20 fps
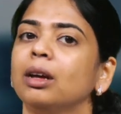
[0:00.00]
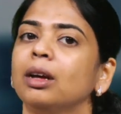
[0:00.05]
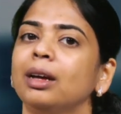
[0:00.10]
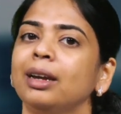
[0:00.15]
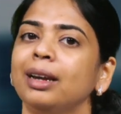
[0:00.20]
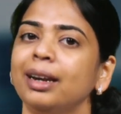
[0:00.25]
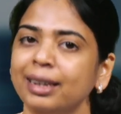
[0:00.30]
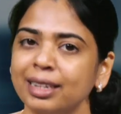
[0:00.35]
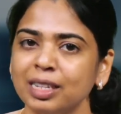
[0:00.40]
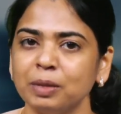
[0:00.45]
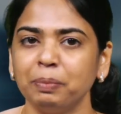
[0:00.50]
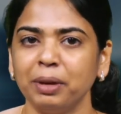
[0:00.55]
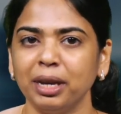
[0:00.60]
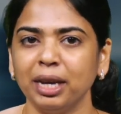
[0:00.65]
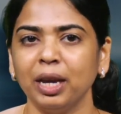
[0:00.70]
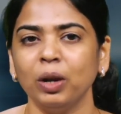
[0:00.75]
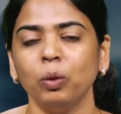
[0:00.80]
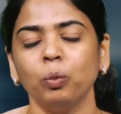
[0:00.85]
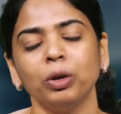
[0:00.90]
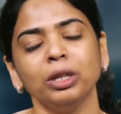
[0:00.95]
Let us
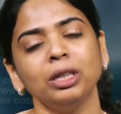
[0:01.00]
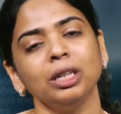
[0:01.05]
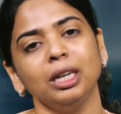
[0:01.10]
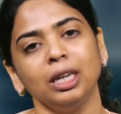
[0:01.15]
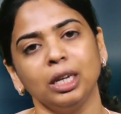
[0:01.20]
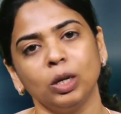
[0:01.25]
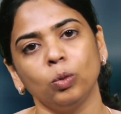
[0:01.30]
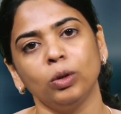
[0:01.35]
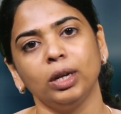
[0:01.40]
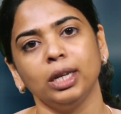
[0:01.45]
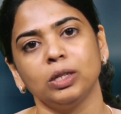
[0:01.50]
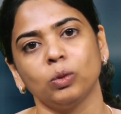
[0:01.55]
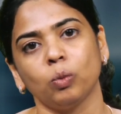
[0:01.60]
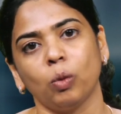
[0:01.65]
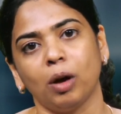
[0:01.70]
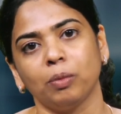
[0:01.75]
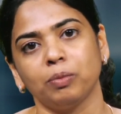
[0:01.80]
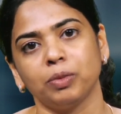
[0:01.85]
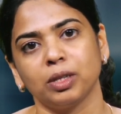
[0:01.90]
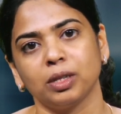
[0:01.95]
begin with equity
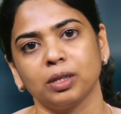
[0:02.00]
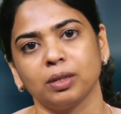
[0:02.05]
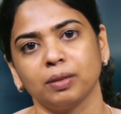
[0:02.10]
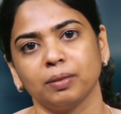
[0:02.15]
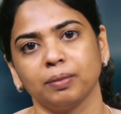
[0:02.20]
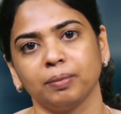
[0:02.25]
swaps.